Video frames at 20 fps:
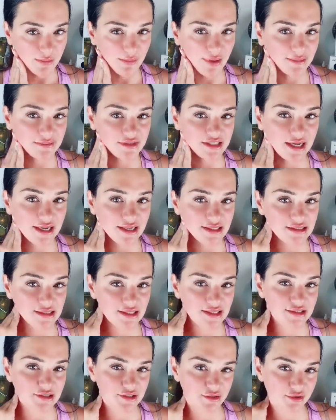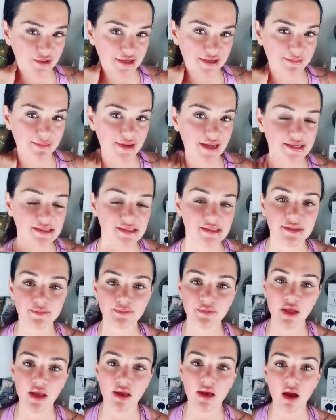Peptides, and it's a cream base.
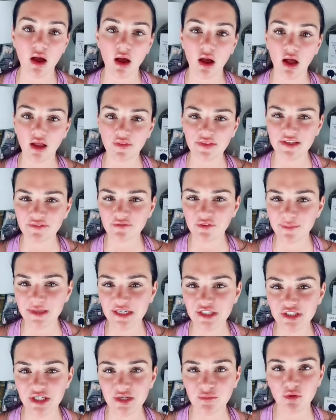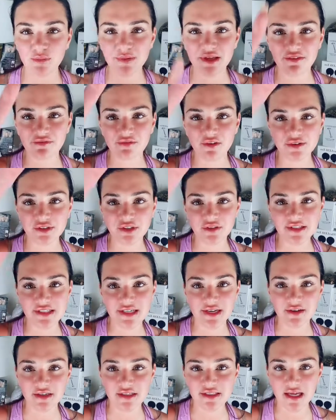All the information will be at
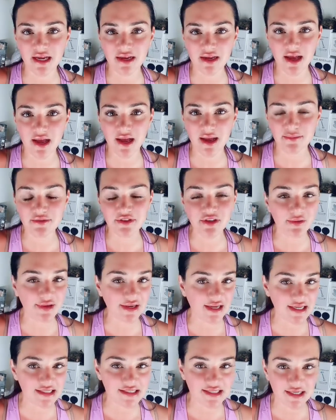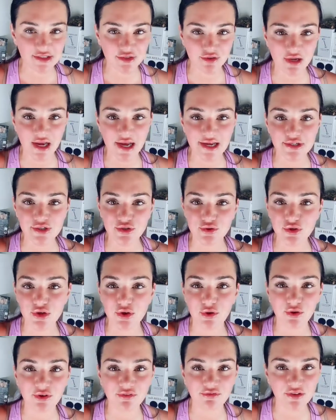filterlessera.com. So like I said, you guys, you can
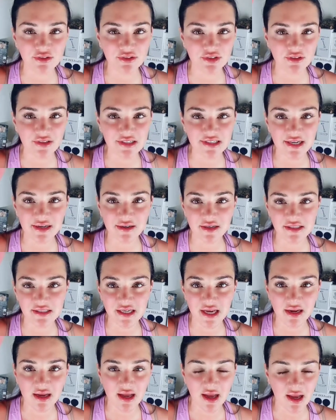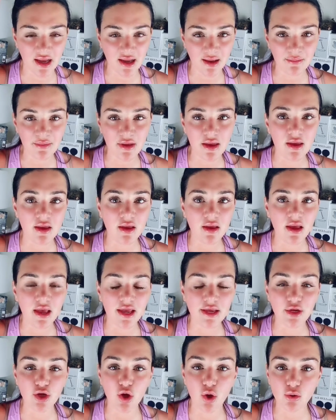go to filterlessera.com
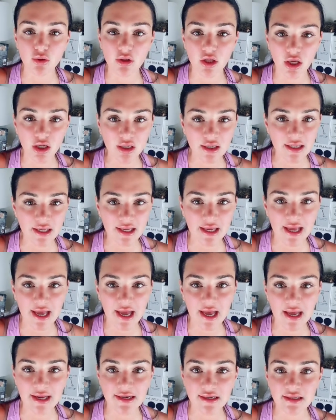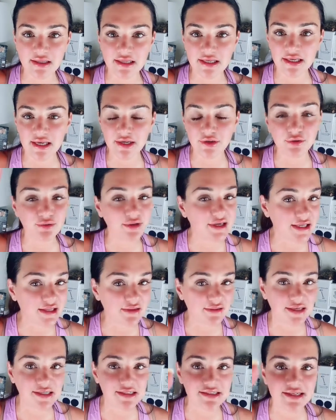and go look at the
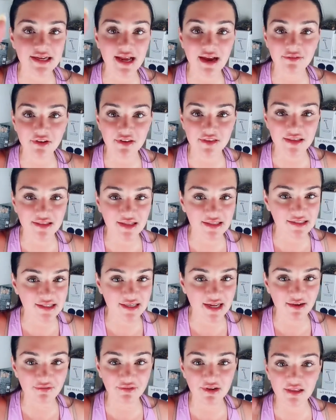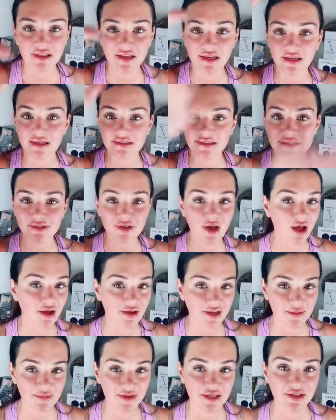ingredient list and everything that's in everything, because it's all
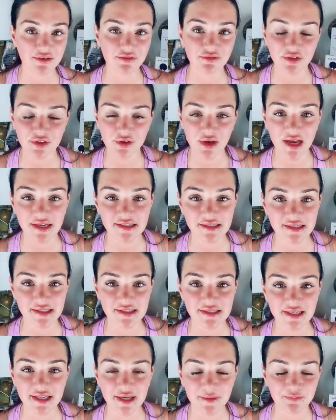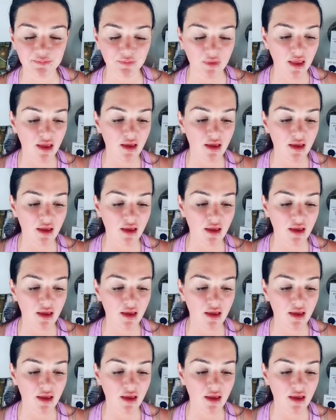going to be there for you guys to see.